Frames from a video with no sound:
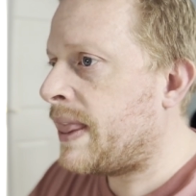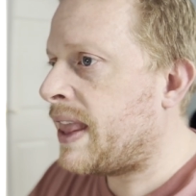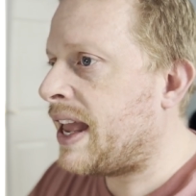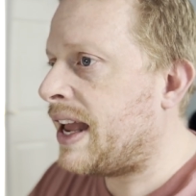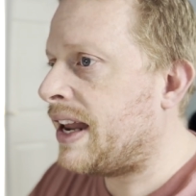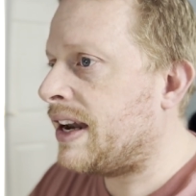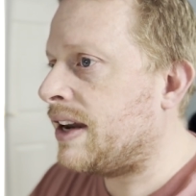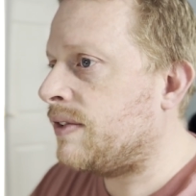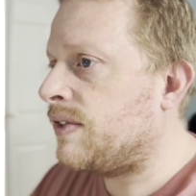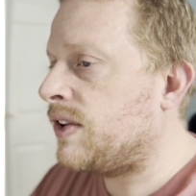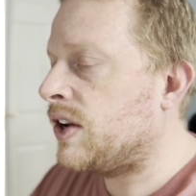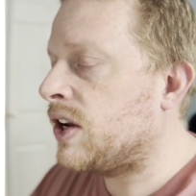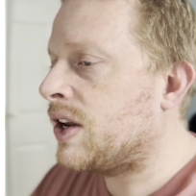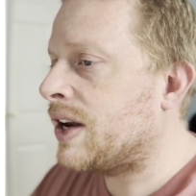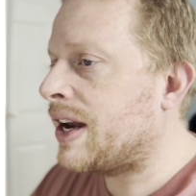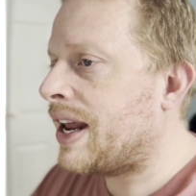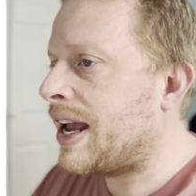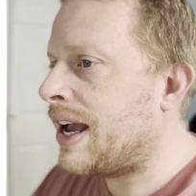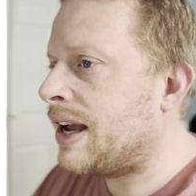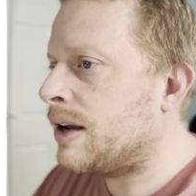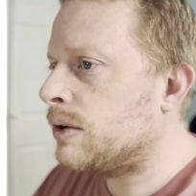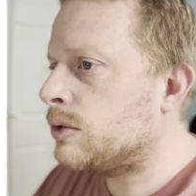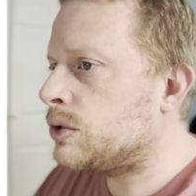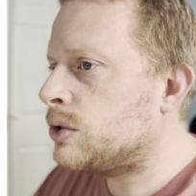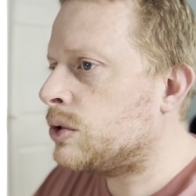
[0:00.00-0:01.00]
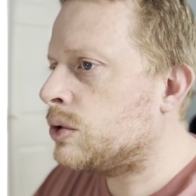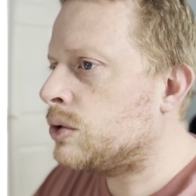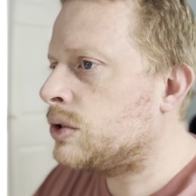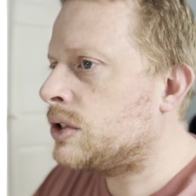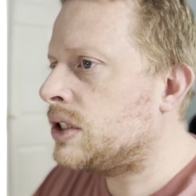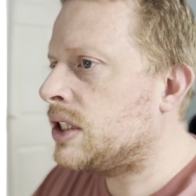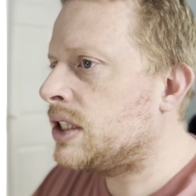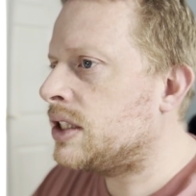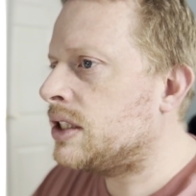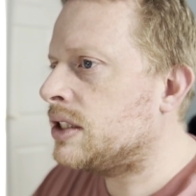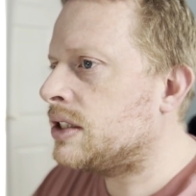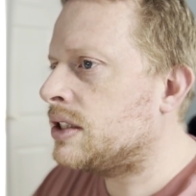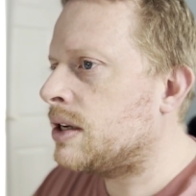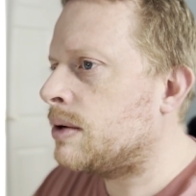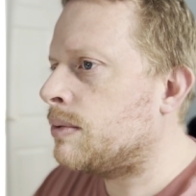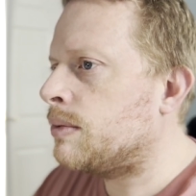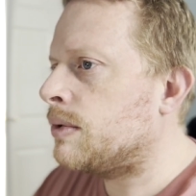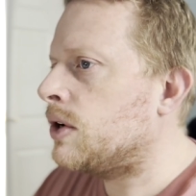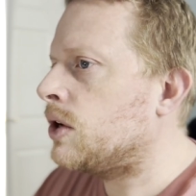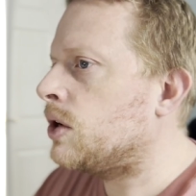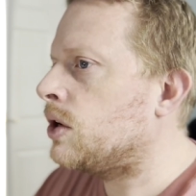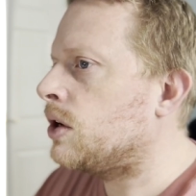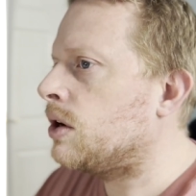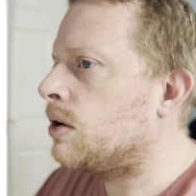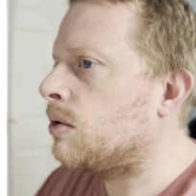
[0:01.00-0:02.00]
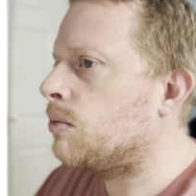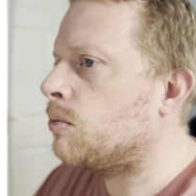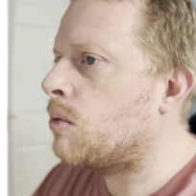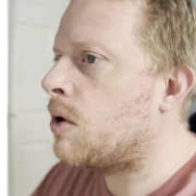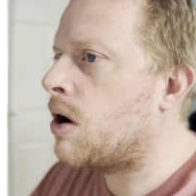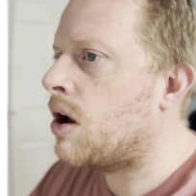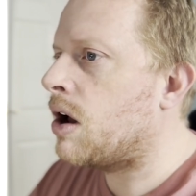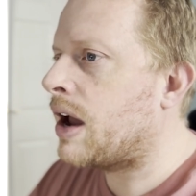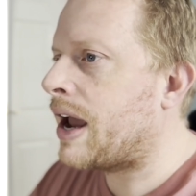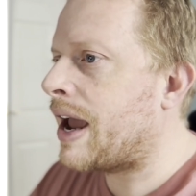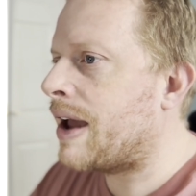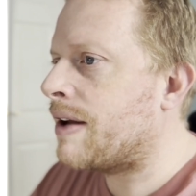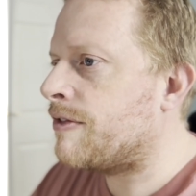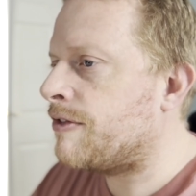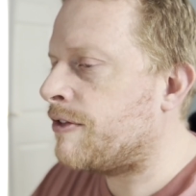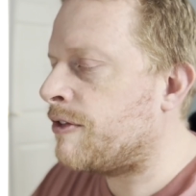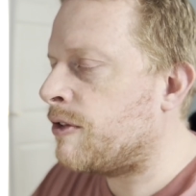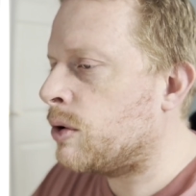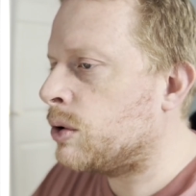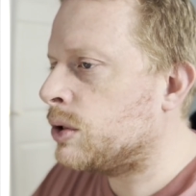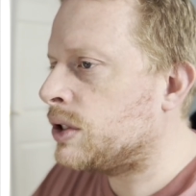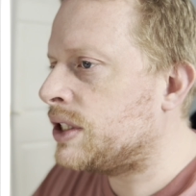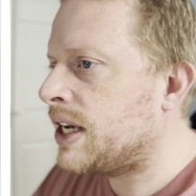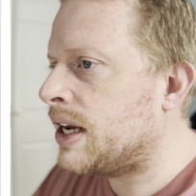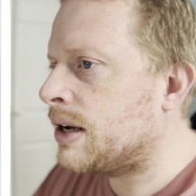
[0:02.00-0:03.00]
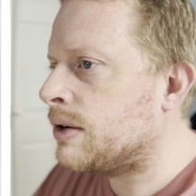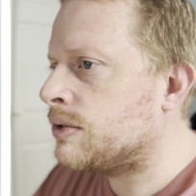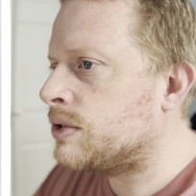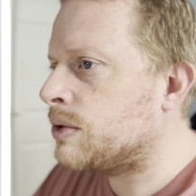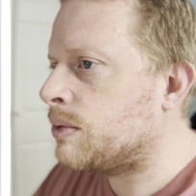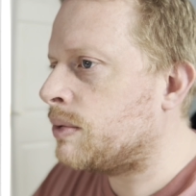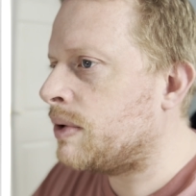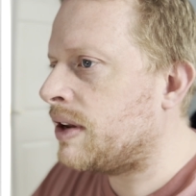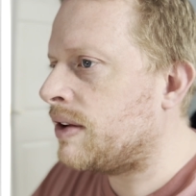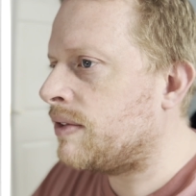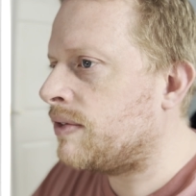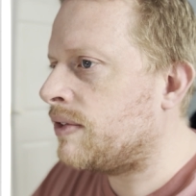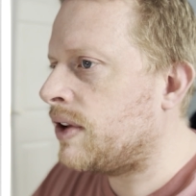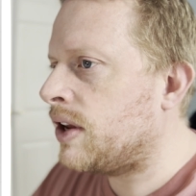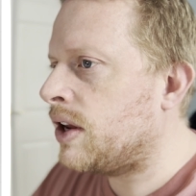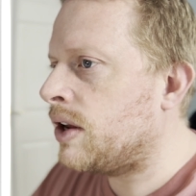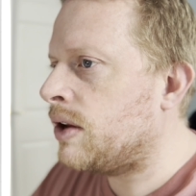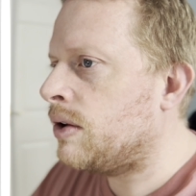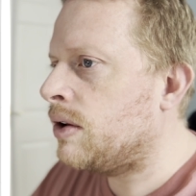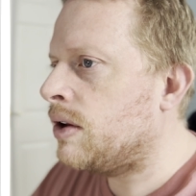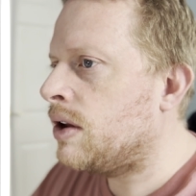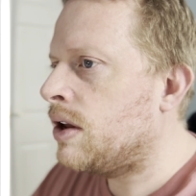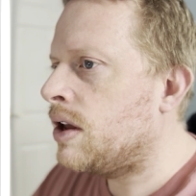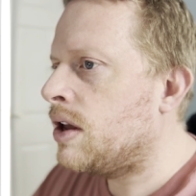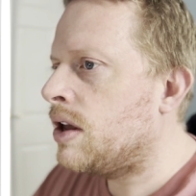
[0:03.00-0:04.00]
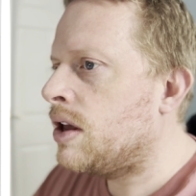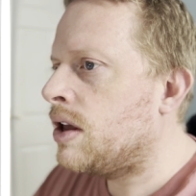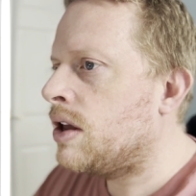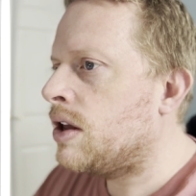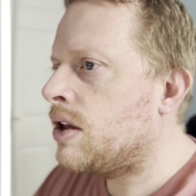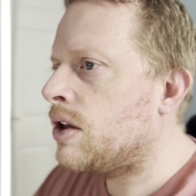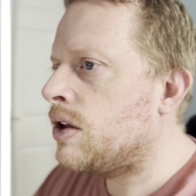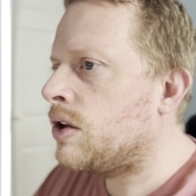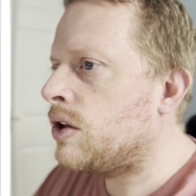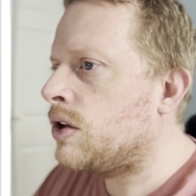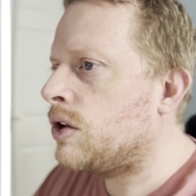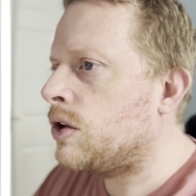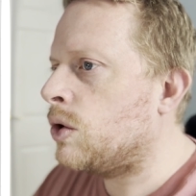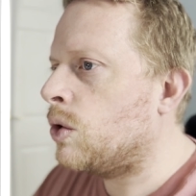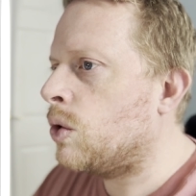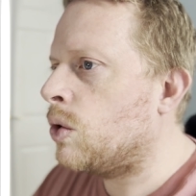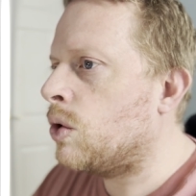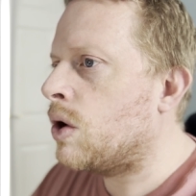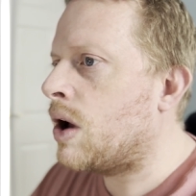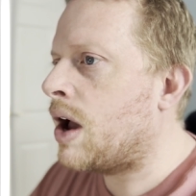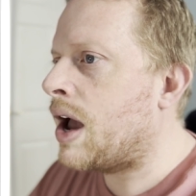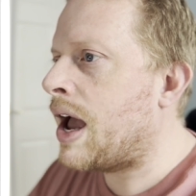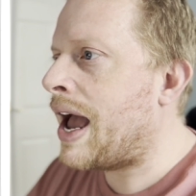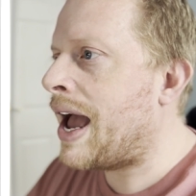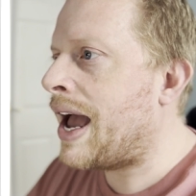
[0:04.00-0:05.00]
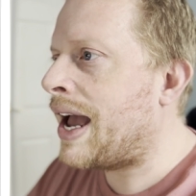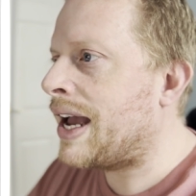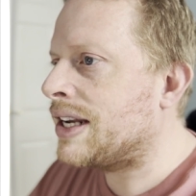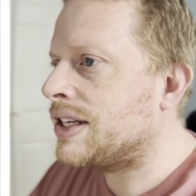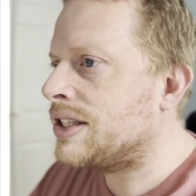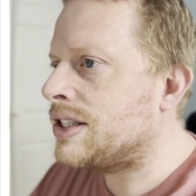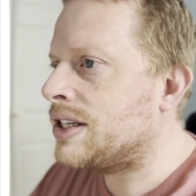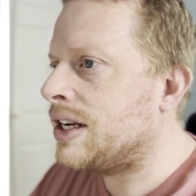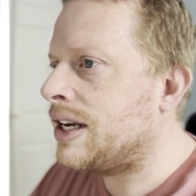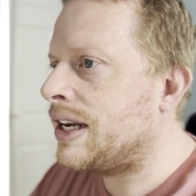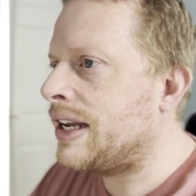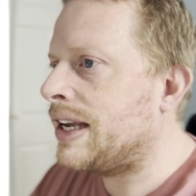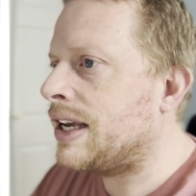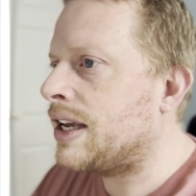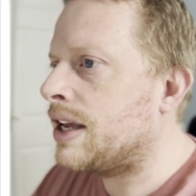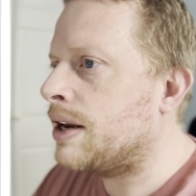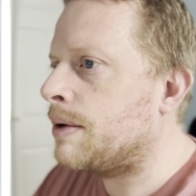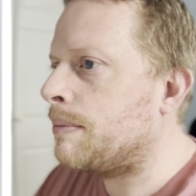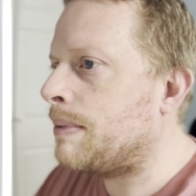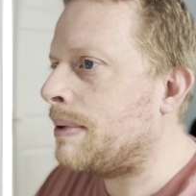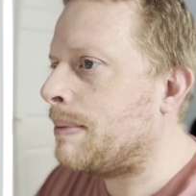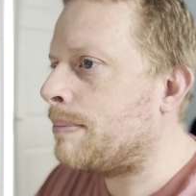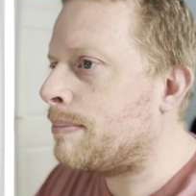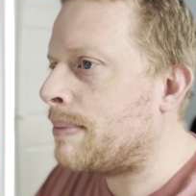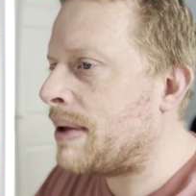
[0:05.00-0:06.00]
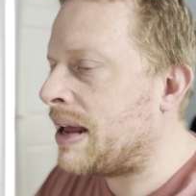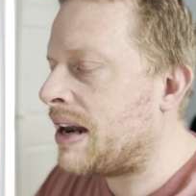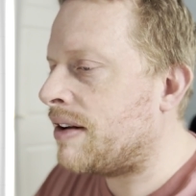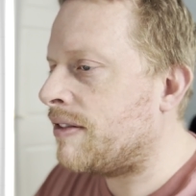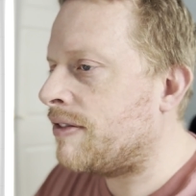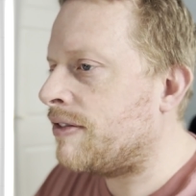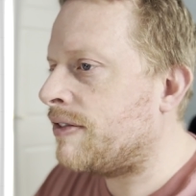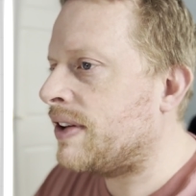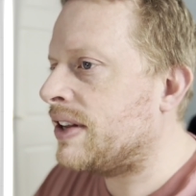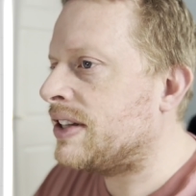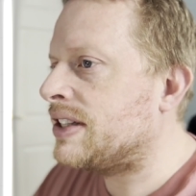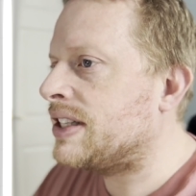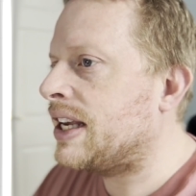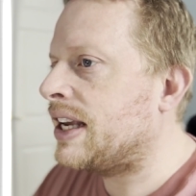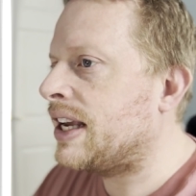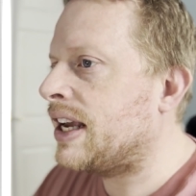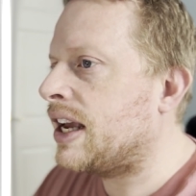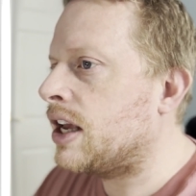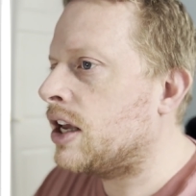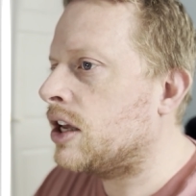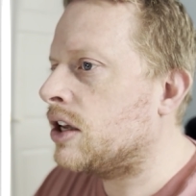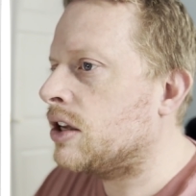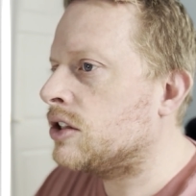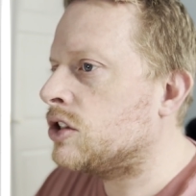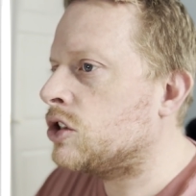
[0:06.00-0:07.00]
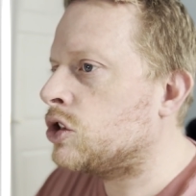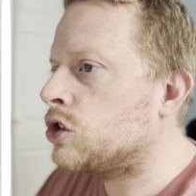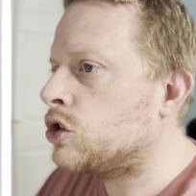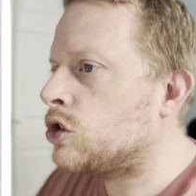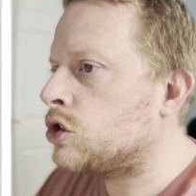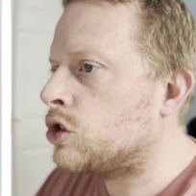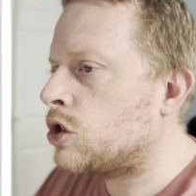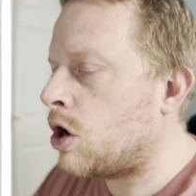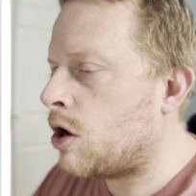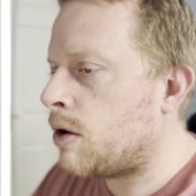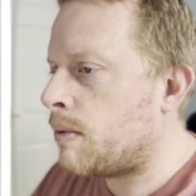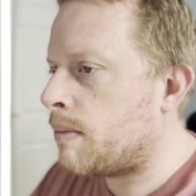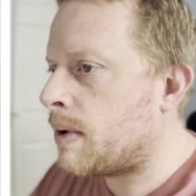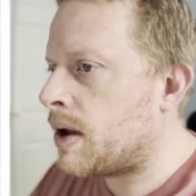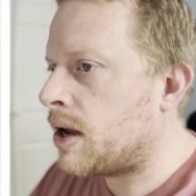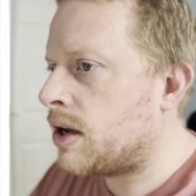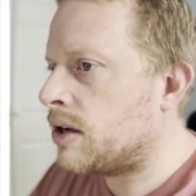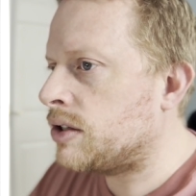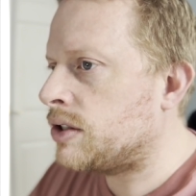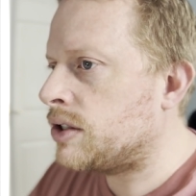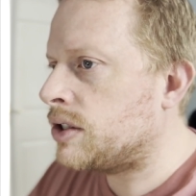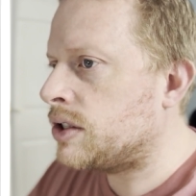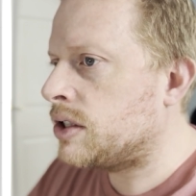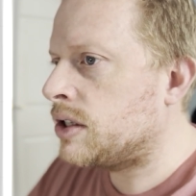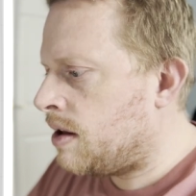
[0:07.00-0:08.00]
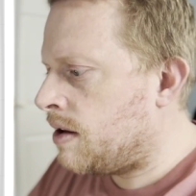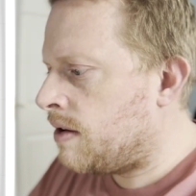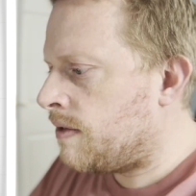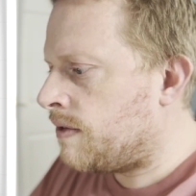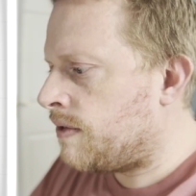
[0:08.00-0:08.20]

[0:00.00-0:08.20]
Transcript: and if you can outsource it to someone who can work 40 hours a week for you, you're actually going to be benefiting so much.